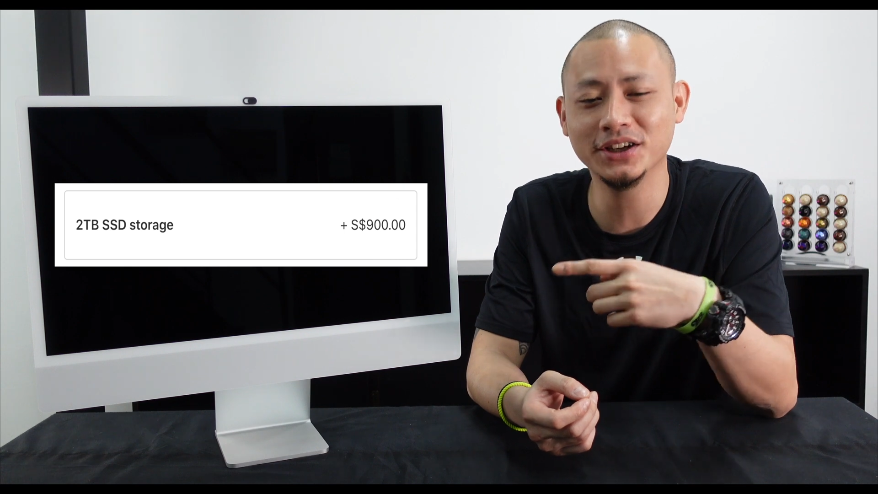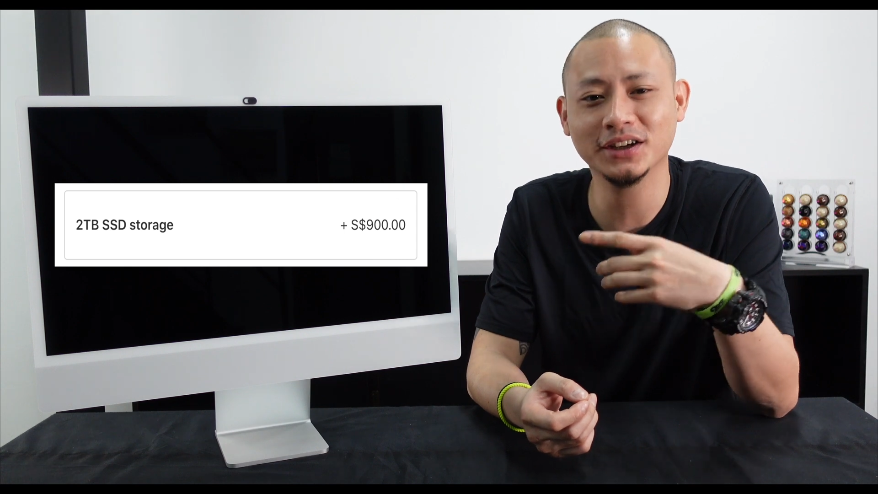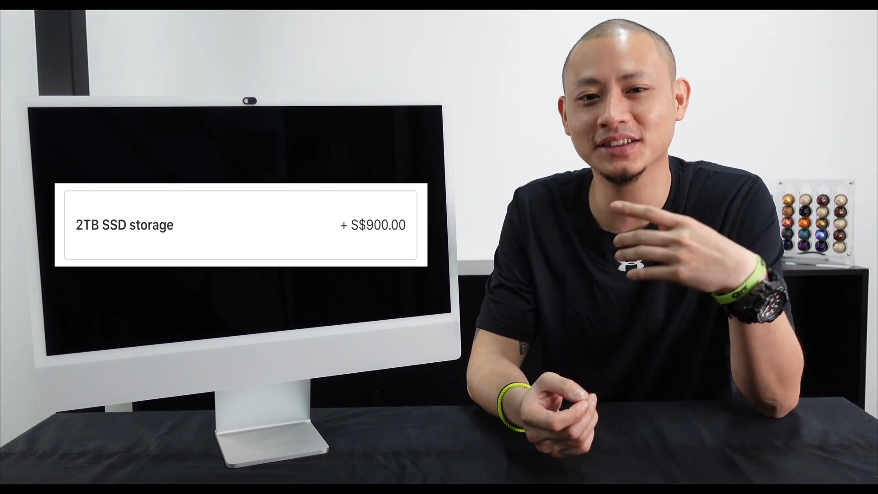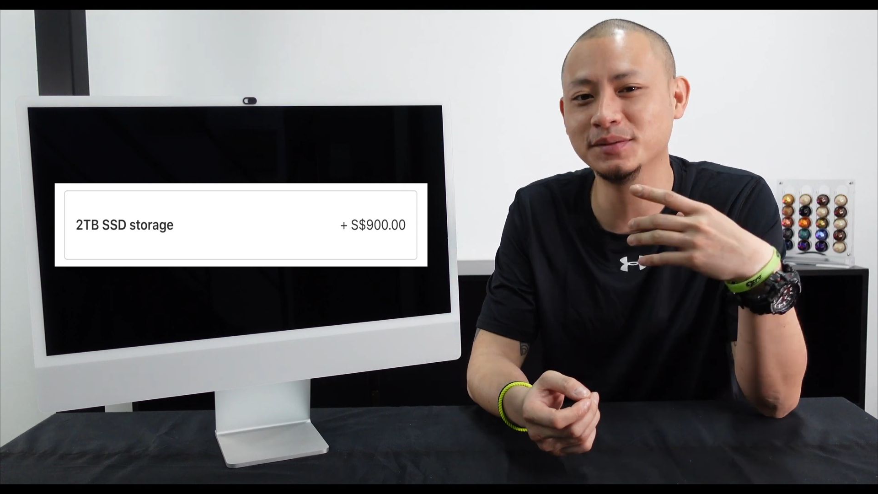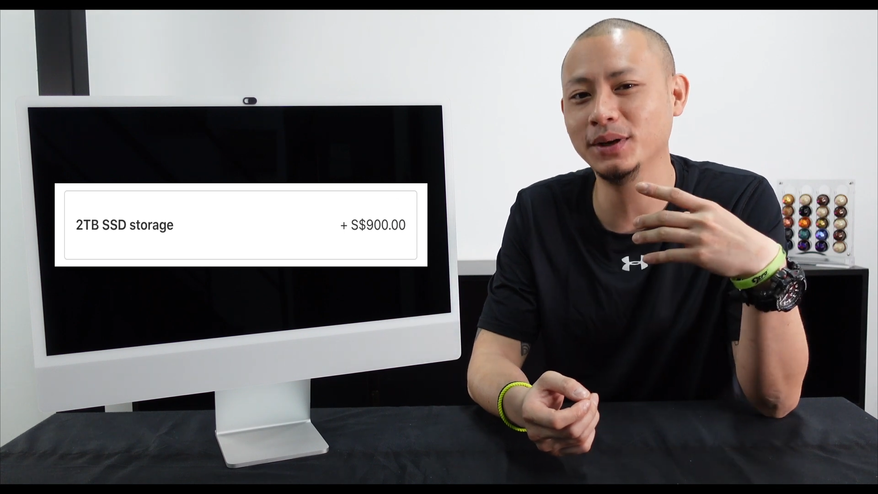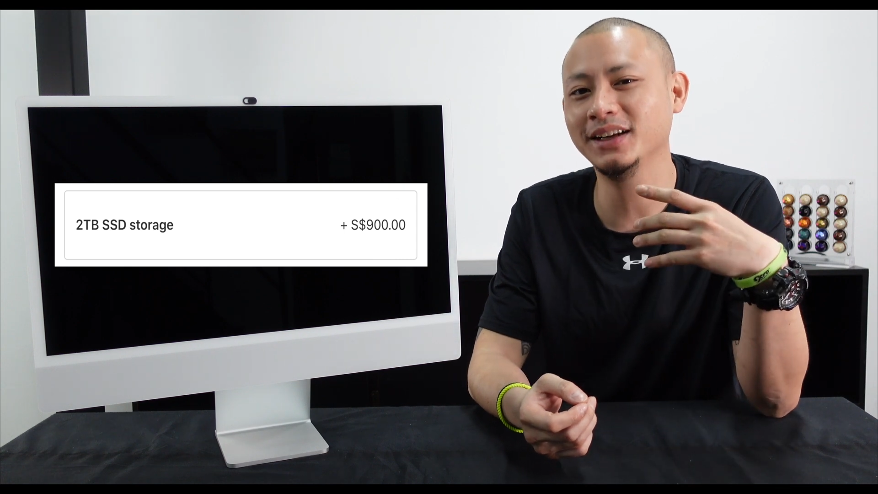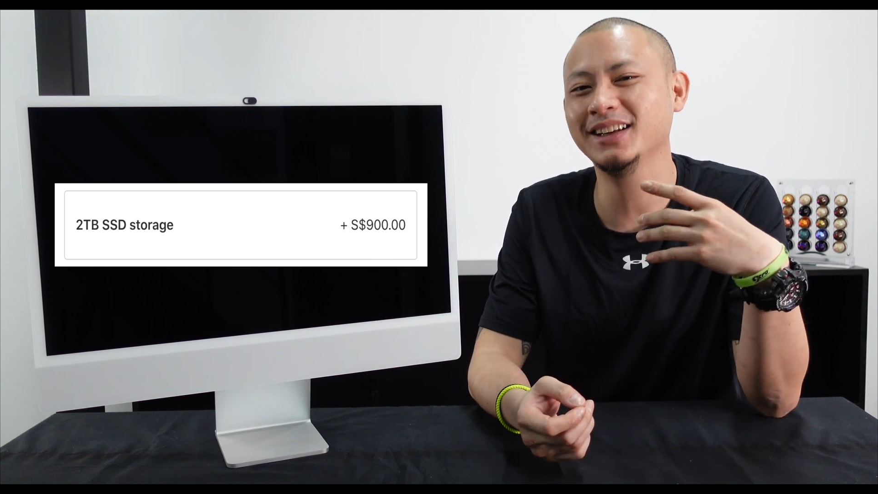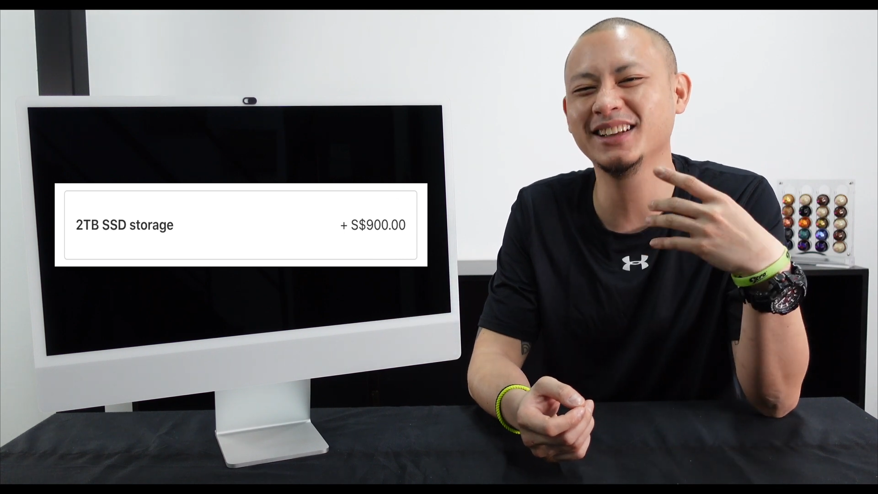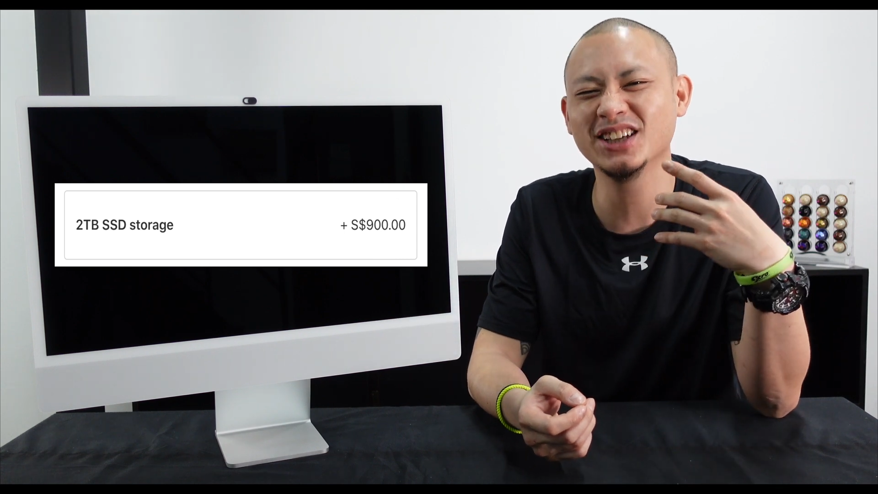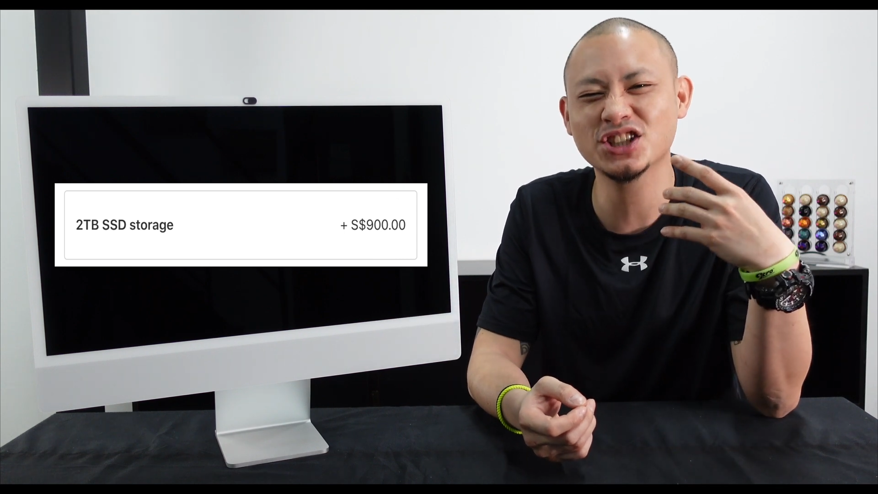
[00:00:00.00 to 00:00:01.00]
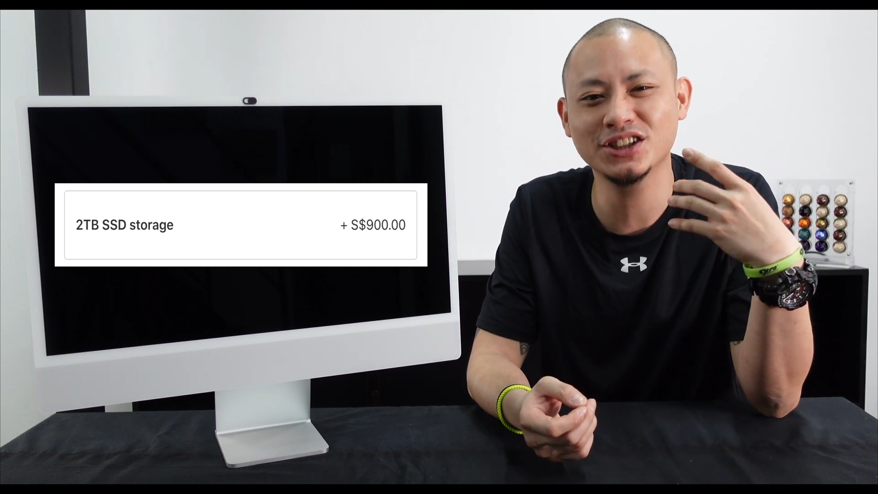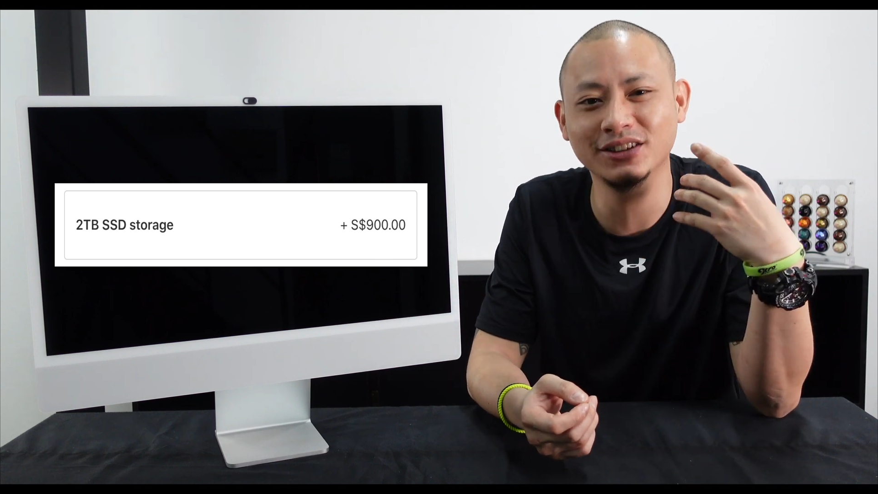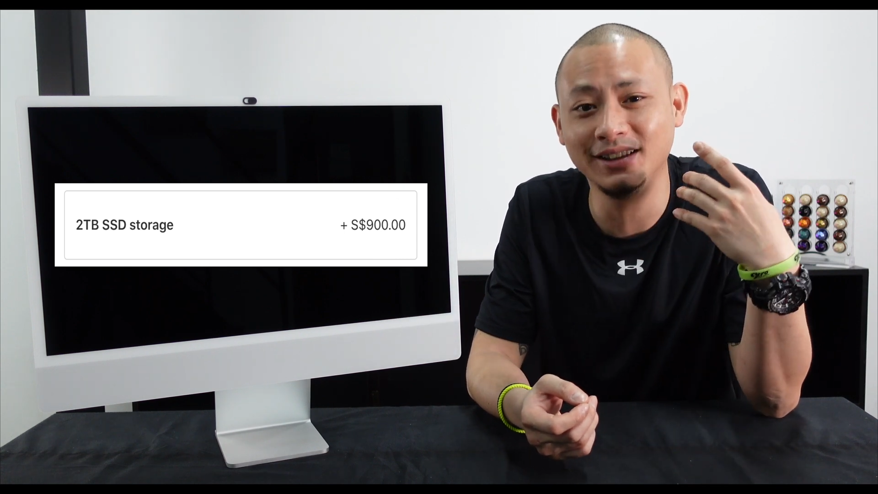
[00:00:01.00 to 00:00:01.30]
you got to spend an additional